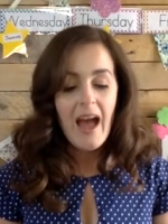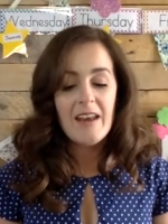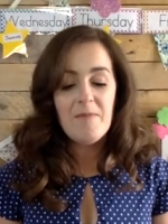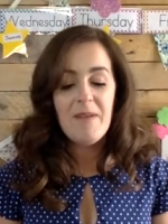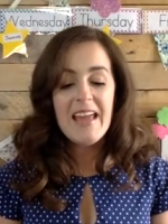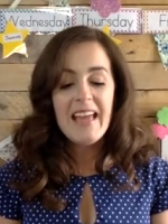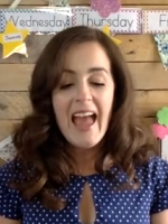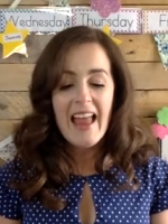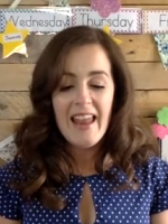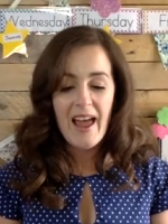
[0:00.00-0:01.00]
And a big
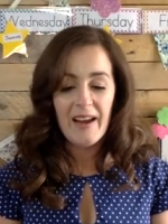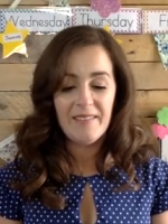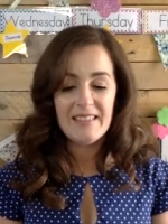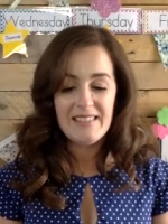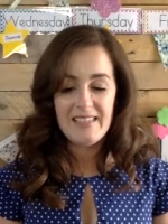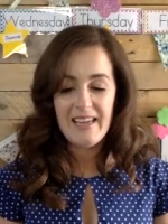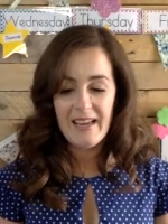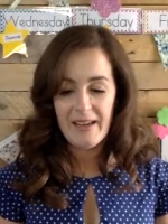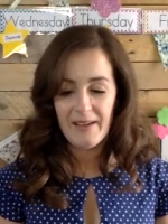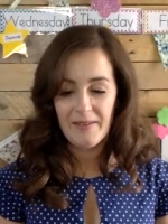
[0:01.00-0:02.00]
hello
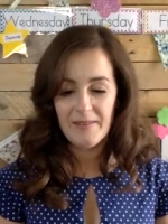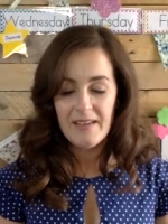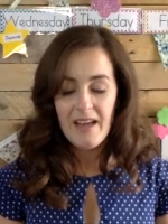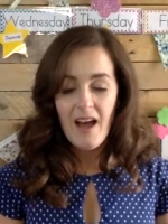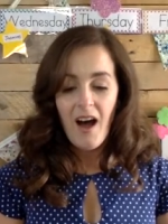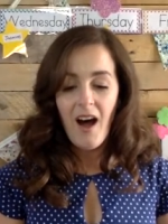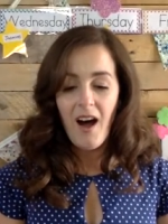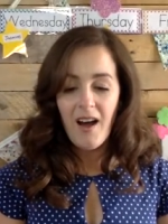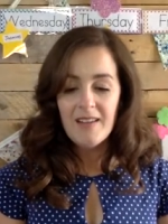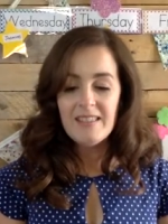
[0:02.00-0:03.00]
to
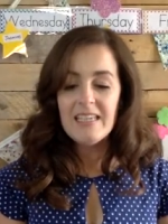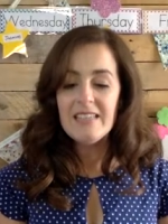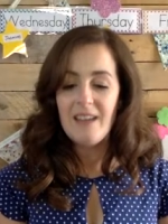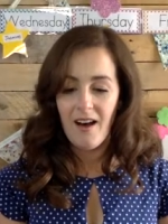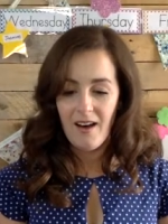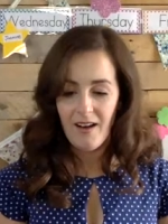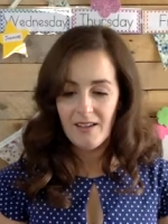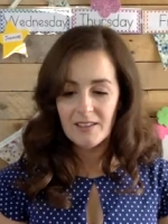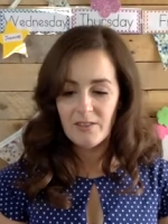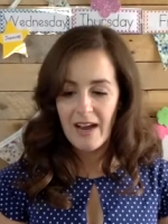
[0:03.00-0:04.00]
Auntie
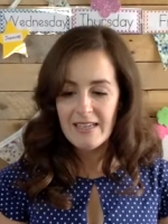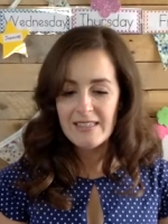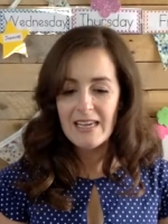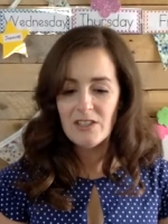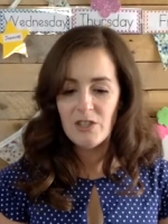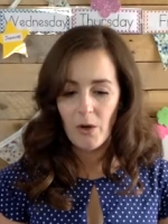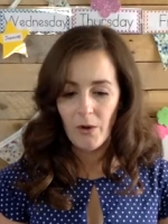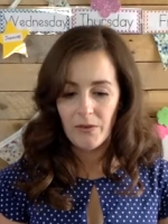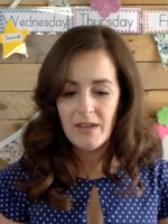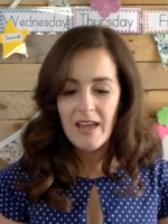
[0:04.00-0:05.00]
Dar, Grandad
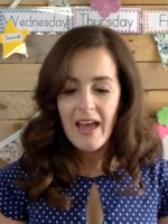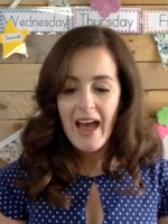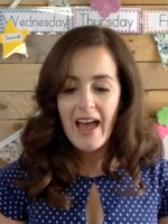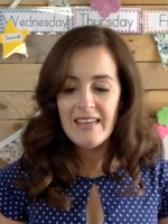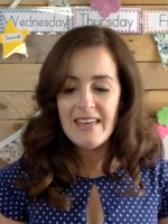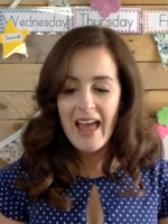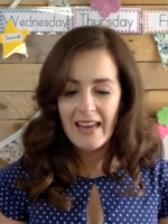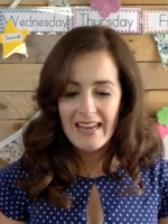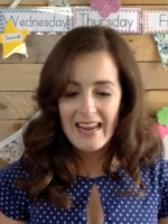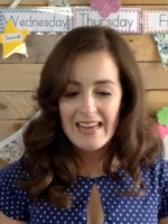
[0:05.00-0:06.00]
John, and
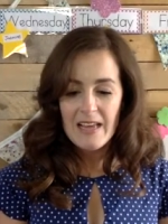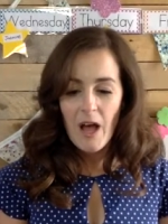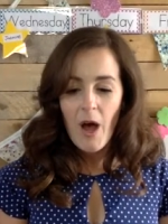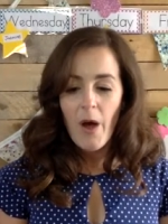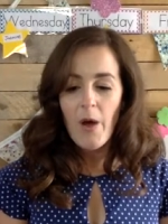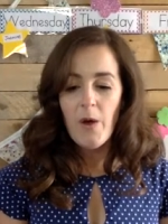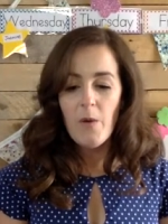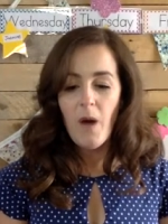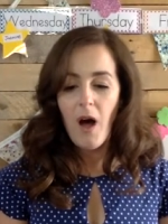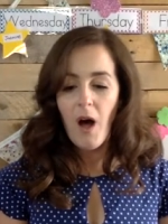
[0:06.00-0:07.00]
Nanny
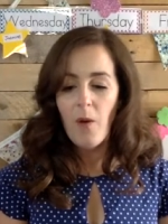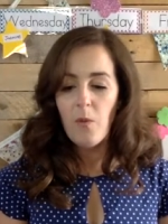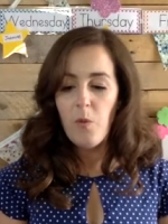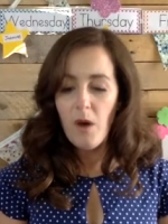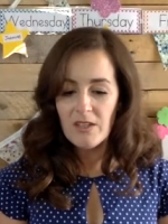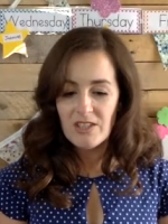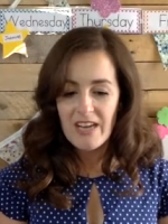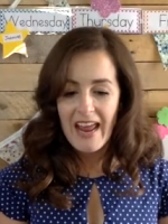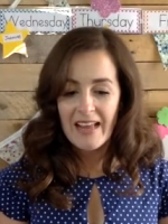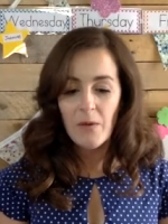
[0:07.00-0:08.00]
who are
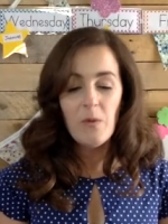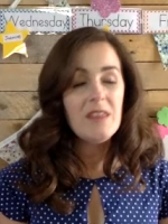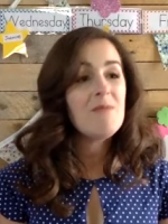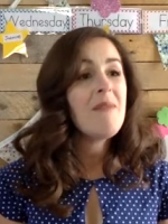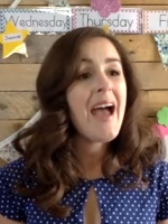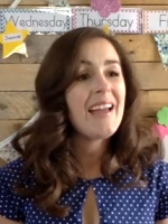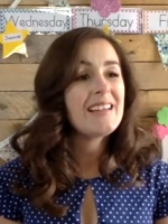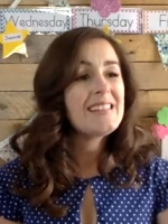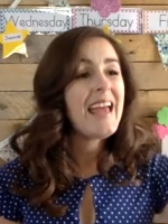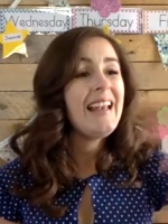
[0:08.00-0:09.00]
watching with
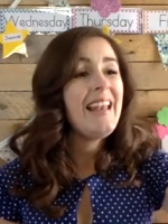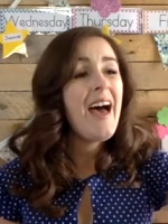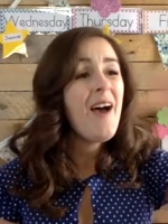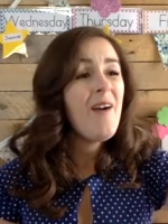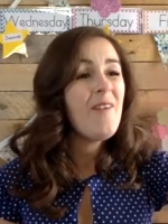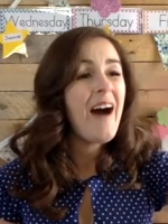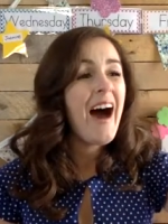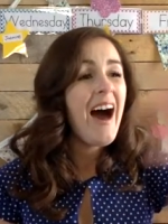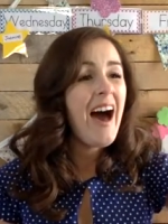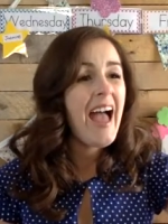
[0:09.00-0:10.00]
Max. Hello,
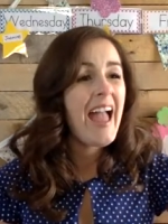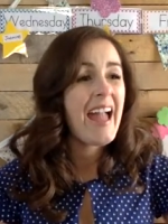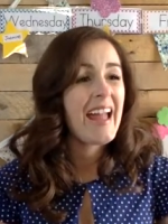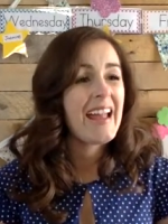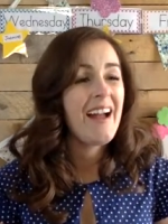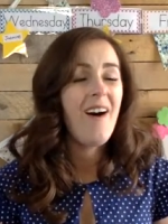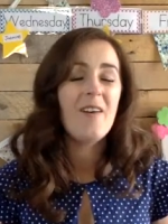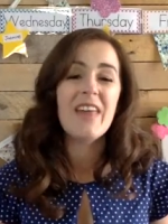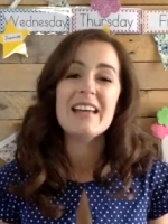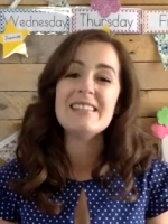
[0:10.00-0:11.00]
hi.
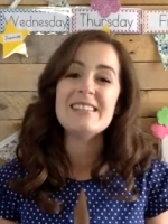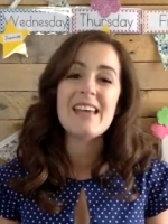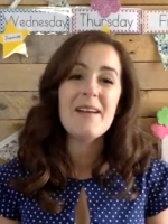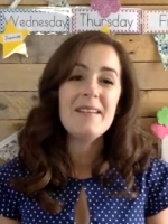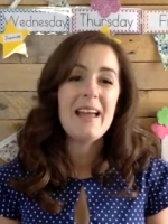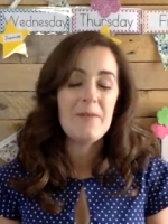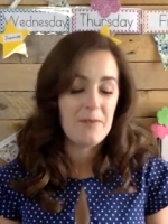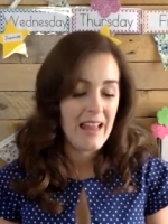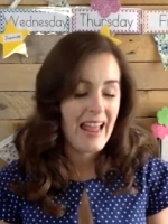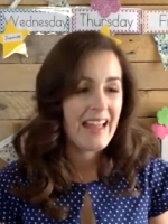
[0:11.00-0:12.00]
Oh, that's so
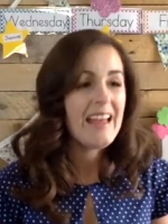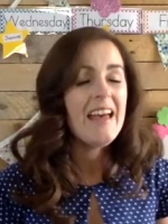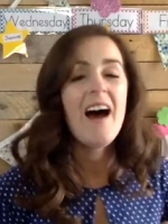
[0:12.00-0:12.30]
lovely.